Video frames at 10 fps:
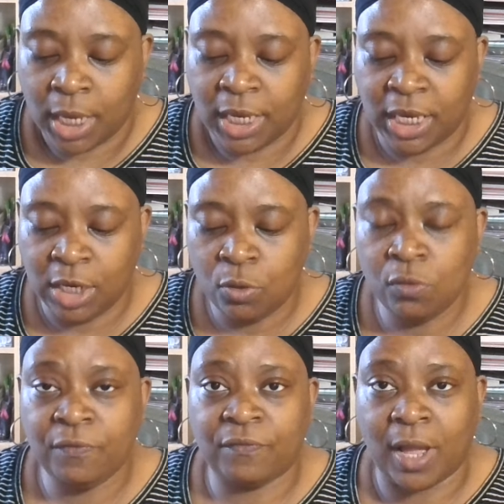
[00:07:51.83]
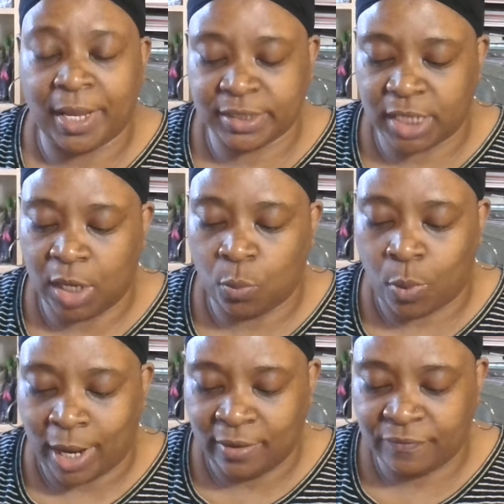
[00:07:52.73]
He who finds a
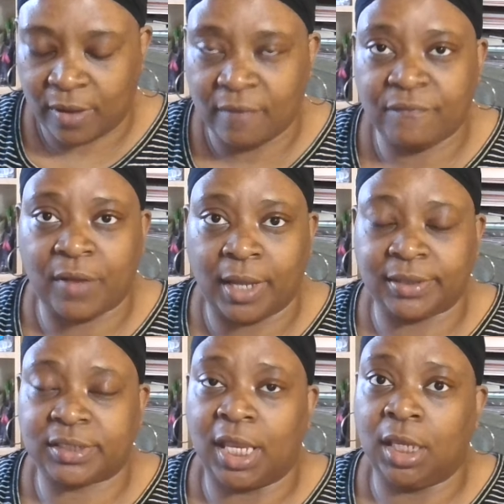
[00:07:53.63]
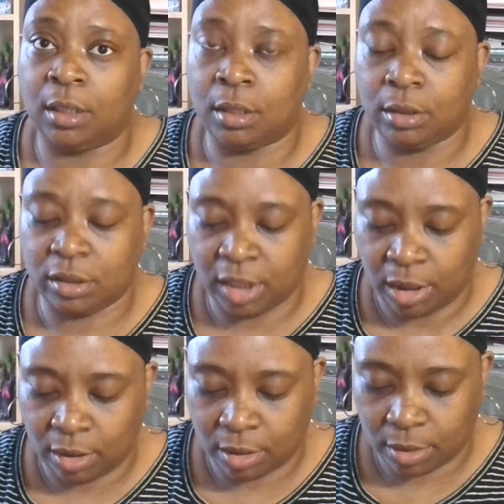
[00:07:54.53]
wife finds a good
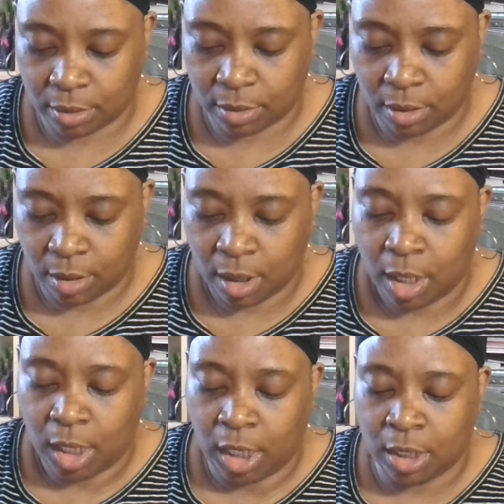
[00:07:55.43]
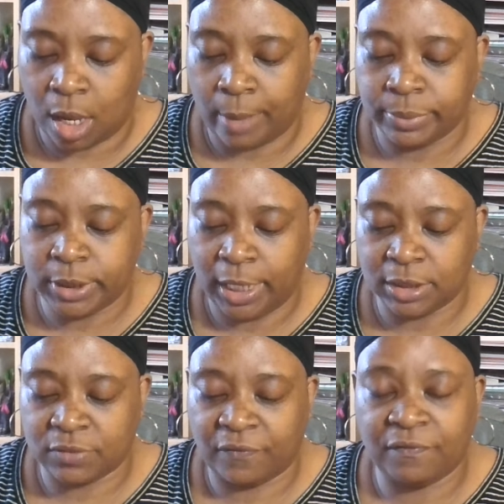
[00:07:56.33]
thing, and
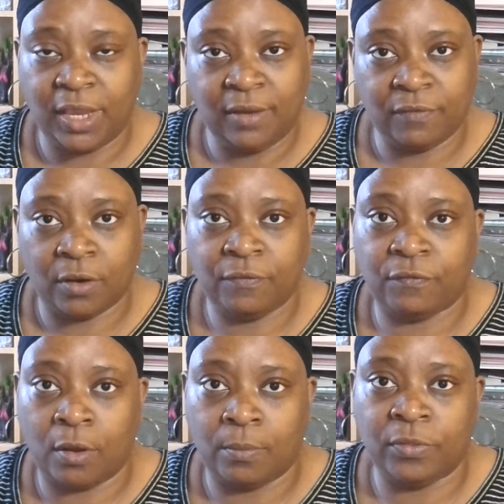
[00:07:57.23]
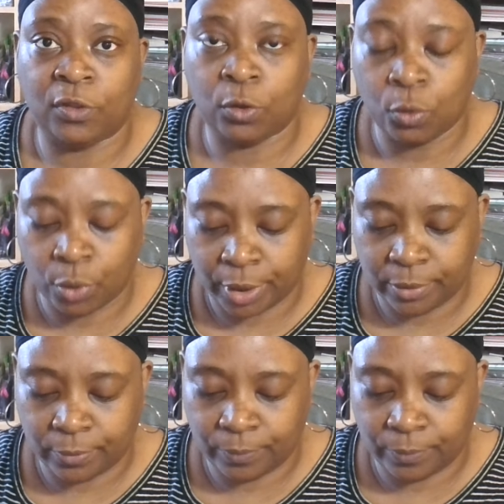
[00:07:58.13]
obtains favor from the Lord.